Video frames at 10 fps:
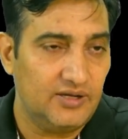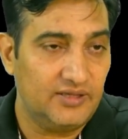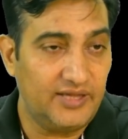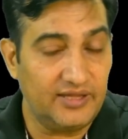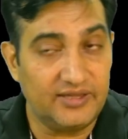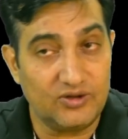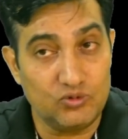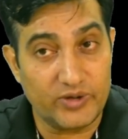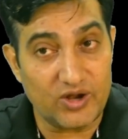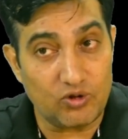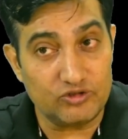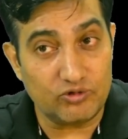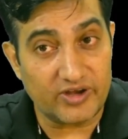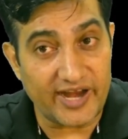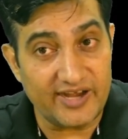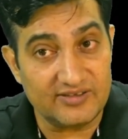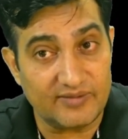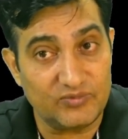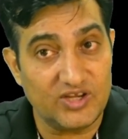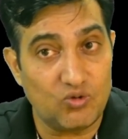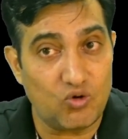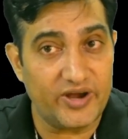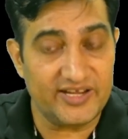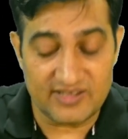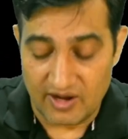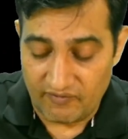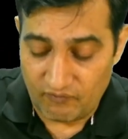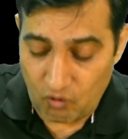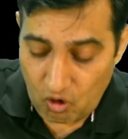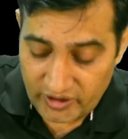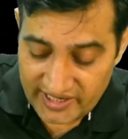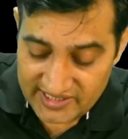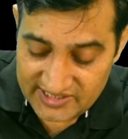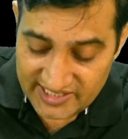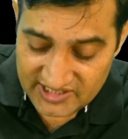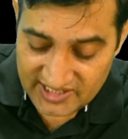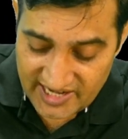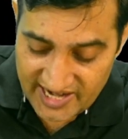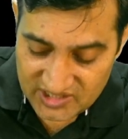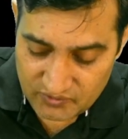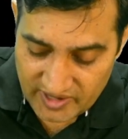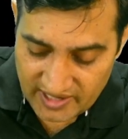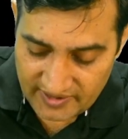then you can also try something called as fault injection as well.